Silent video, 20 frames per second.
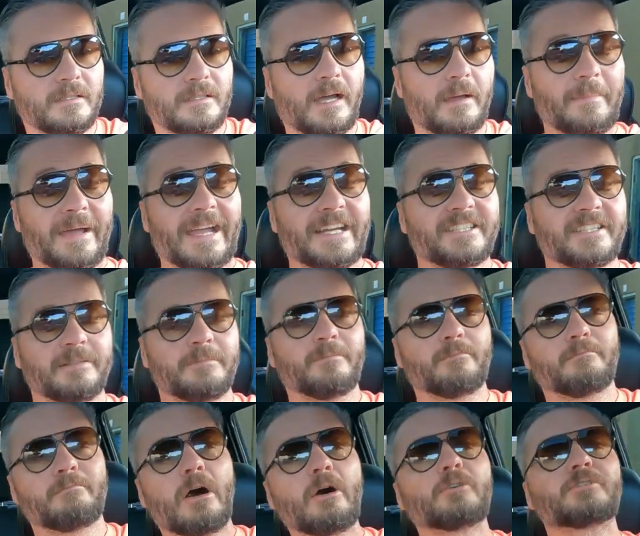I'm actually
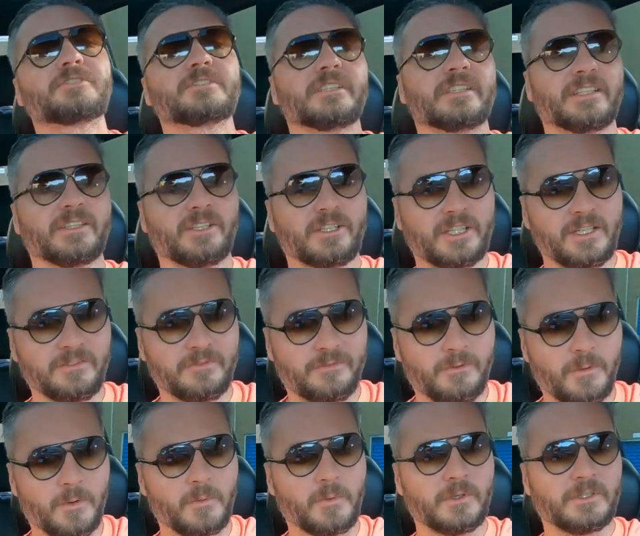mostly looking
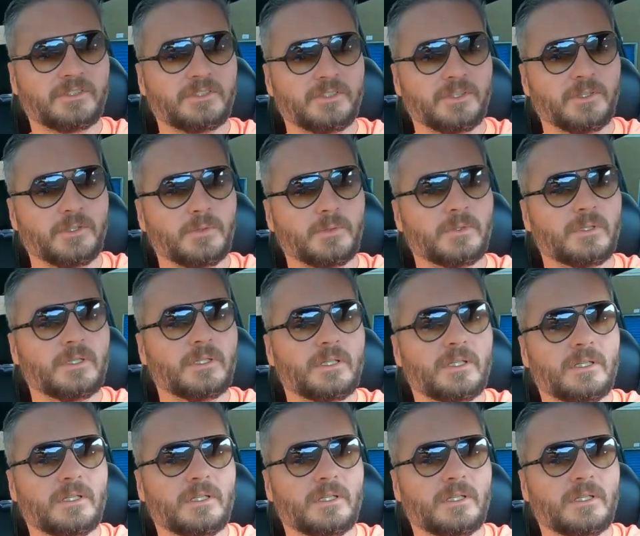forward to